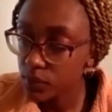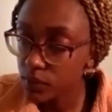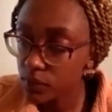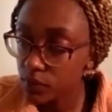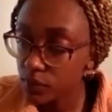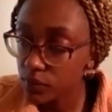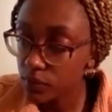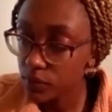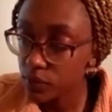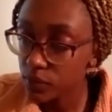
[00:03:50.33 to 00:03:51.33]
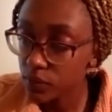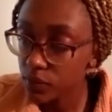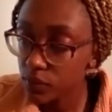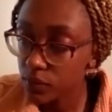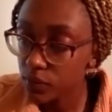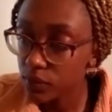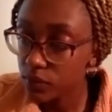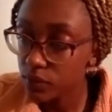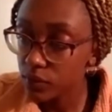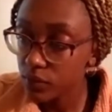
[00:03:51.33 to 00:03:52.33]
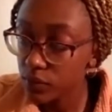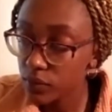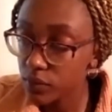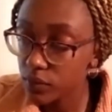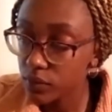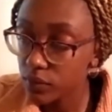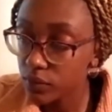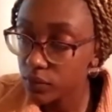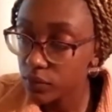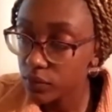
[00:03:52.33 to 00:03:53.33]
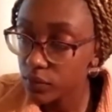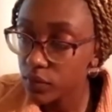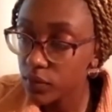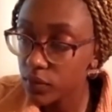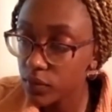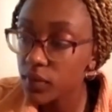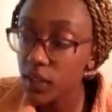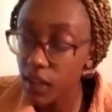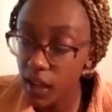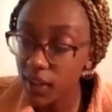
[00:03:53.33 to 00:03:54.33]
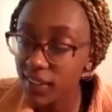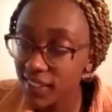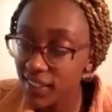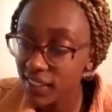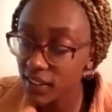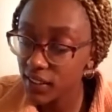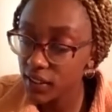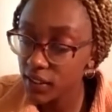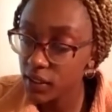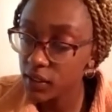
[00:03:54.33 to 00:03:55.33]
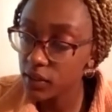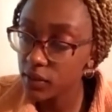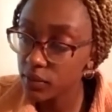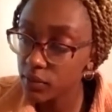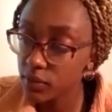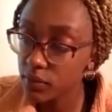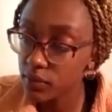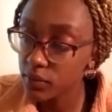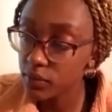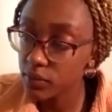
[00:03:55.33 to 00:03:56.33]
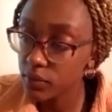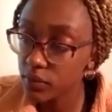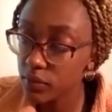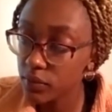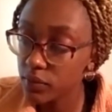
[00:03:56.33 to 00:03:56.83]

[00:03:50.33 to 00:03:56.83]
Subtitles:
(not speaking)